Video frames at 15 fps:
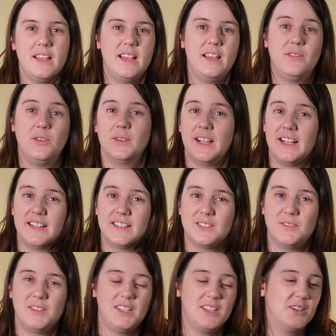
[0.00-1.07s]
If you liked this
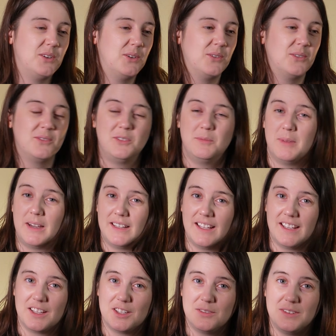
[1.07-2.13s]
video, you might
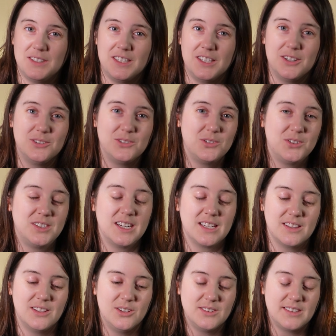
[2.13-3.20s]
like other videos, so check
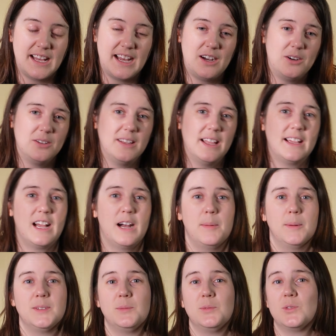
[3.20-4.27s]
those out. Like,
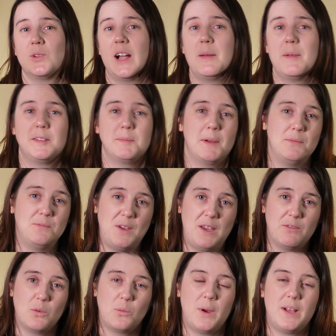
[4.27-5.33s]
comment, subscribe. That's my
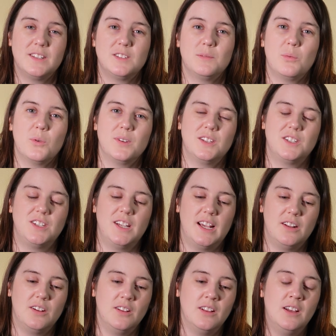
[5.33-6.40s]
favorite way to support the
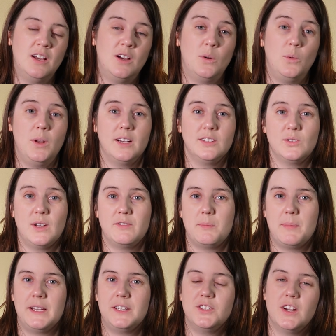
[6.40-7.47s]
channel. We also have a
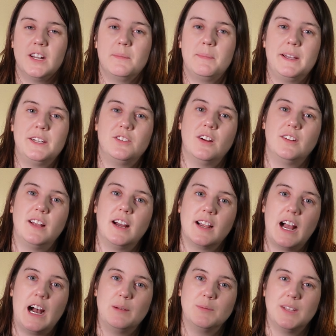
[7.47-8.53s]
Patreon at
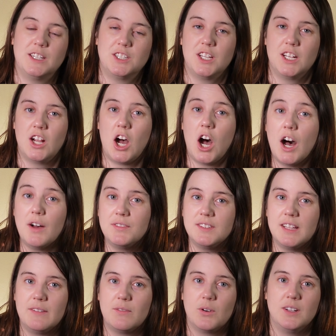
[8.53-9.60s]

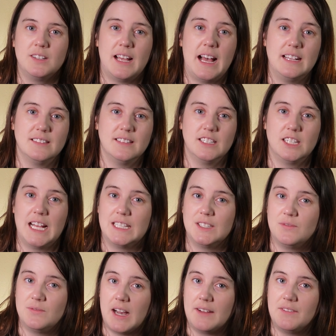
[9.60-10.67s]
patreon.com/getoffset. For as little as
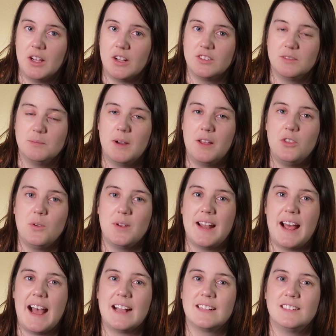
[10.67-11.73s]
$5 a month, you get
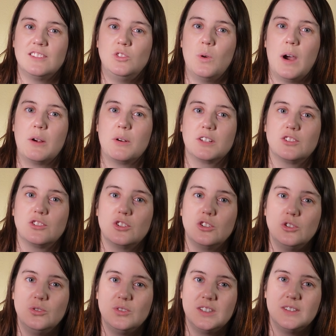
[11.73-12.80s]
access to our
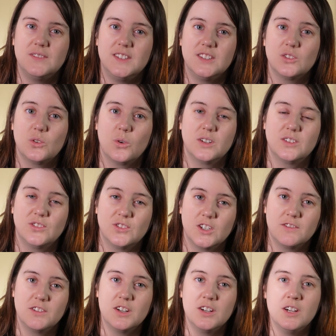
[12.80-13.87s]
exclusive Discord
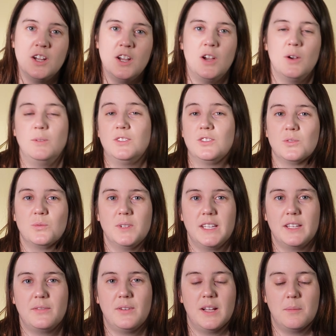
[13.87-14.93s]
server, which is a
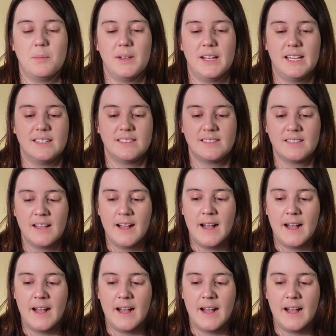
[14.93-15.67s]
really fun place.